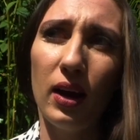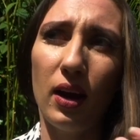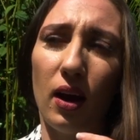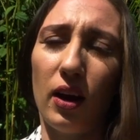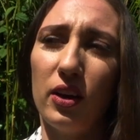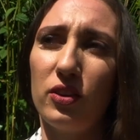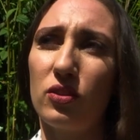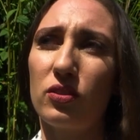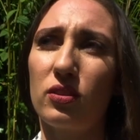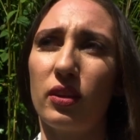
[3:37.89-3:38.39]

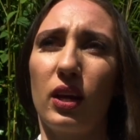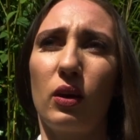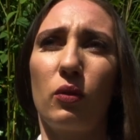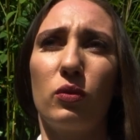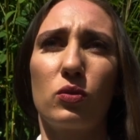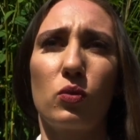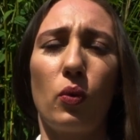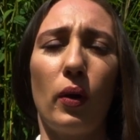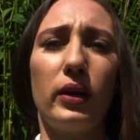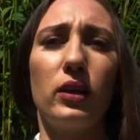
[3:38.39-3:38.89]
I just like
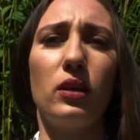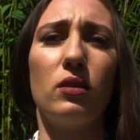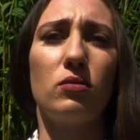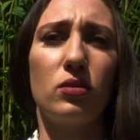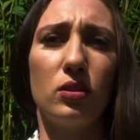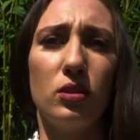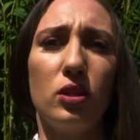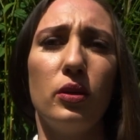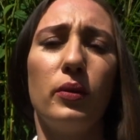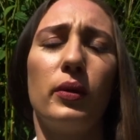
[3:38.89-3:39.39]
was quite used
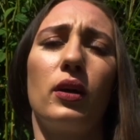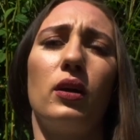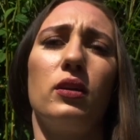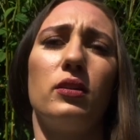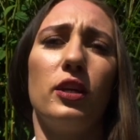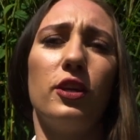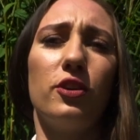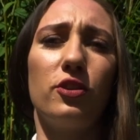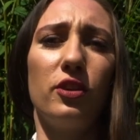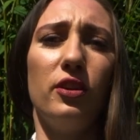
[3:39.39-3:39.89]
to doing
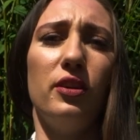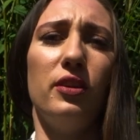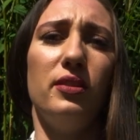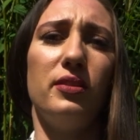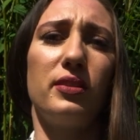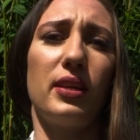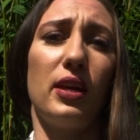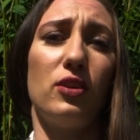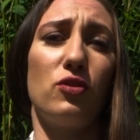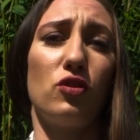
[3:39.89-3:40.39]
auditions
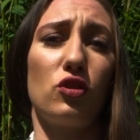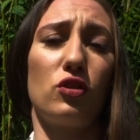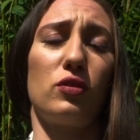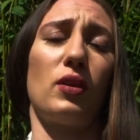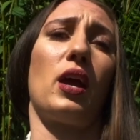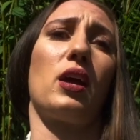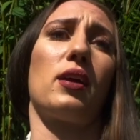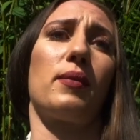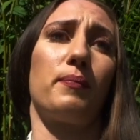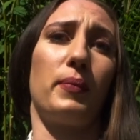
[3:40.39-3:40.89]
and just
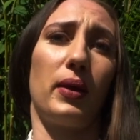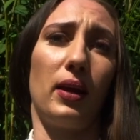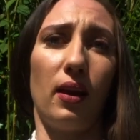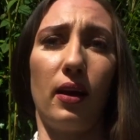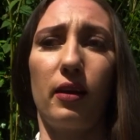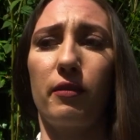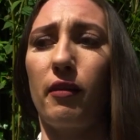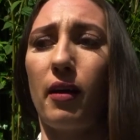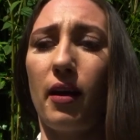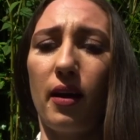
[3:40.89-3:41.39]
like being
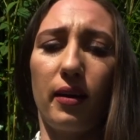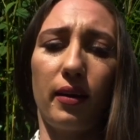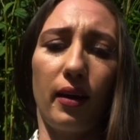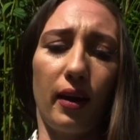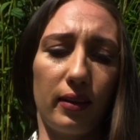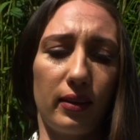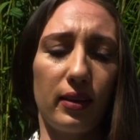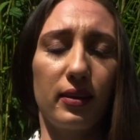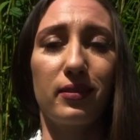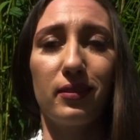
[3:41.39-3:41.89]
like, right, yeah,
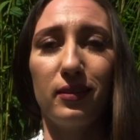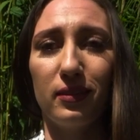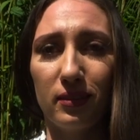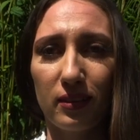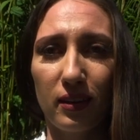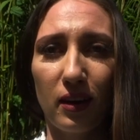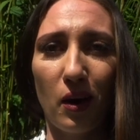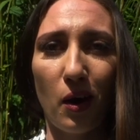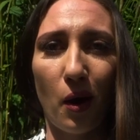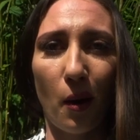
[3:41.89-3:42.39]
this is
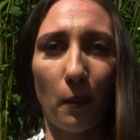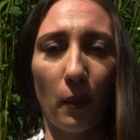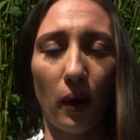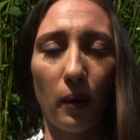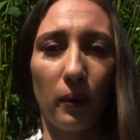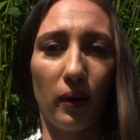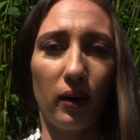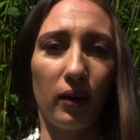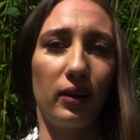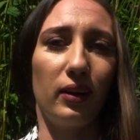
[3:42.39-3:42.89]
my
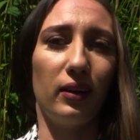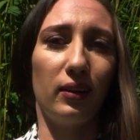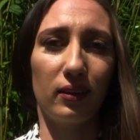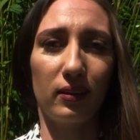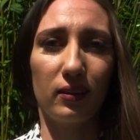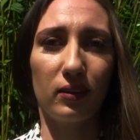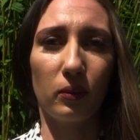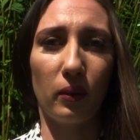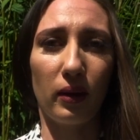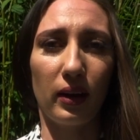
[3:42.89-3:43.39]
body, this
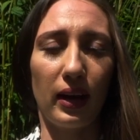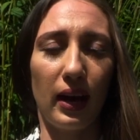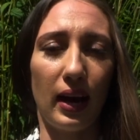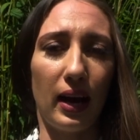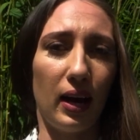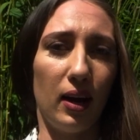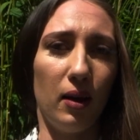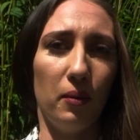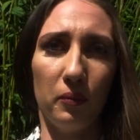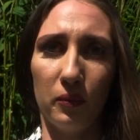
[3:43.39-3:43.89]
is what I
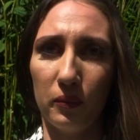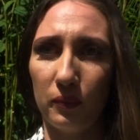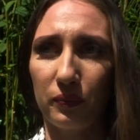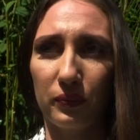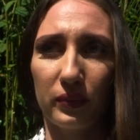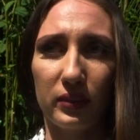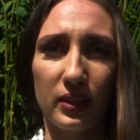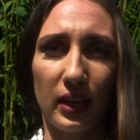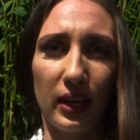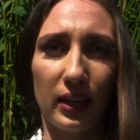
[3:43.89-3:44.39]
am,
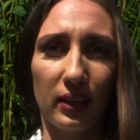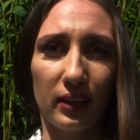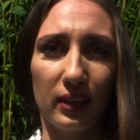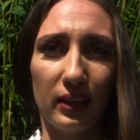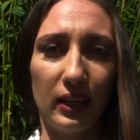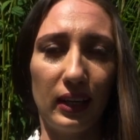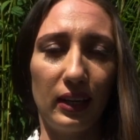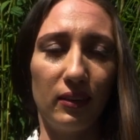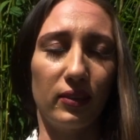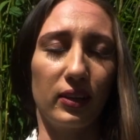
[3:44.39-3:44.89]
take it or
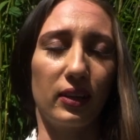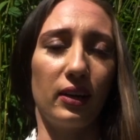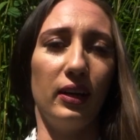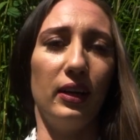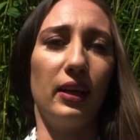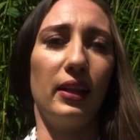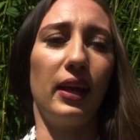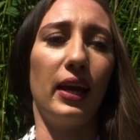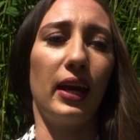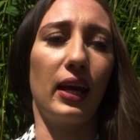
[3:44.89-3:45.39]
leave it kind
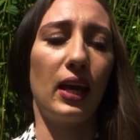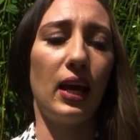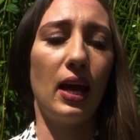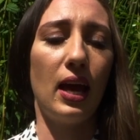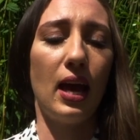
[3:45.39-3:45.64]
of thing.